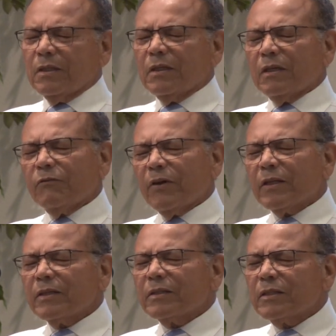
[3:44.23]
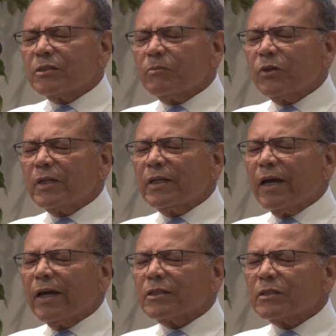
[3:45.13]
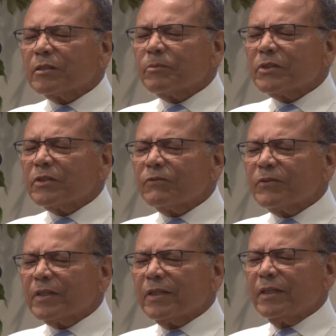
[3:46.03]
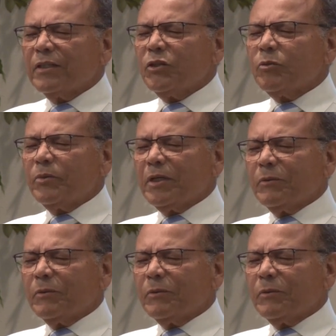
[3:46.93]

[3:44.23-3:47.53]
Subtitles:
And Father, this morning I ask specifically that you be